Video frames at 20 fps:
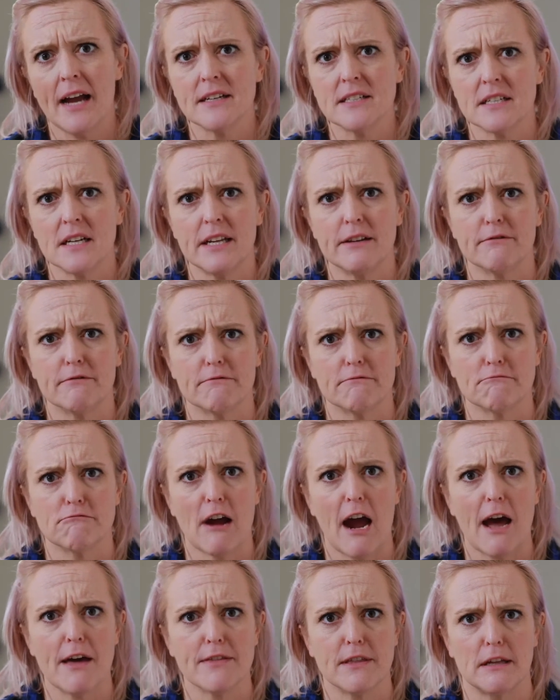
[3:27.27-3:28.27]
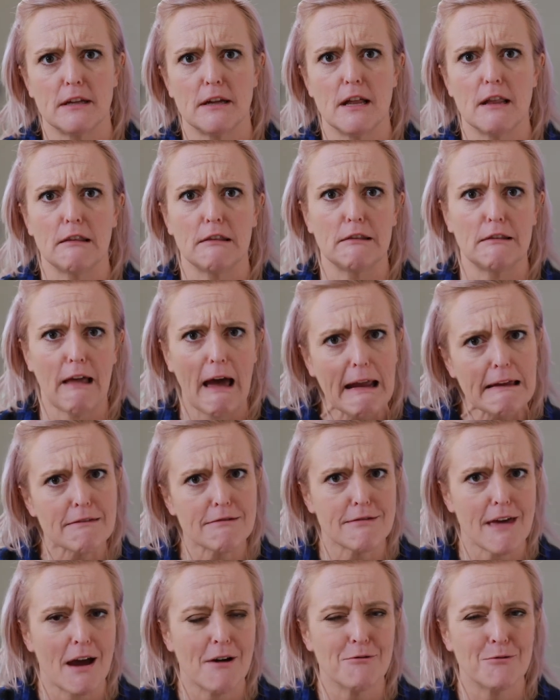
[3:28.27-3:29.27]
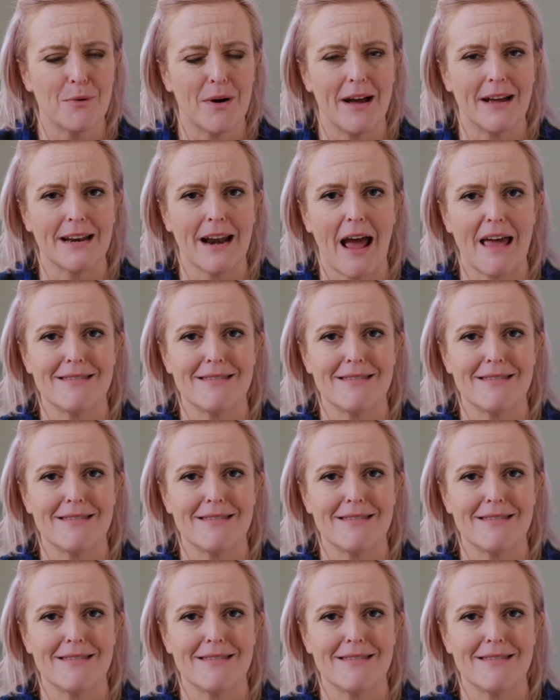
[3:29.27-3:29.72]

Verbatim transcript: actually rather like that one.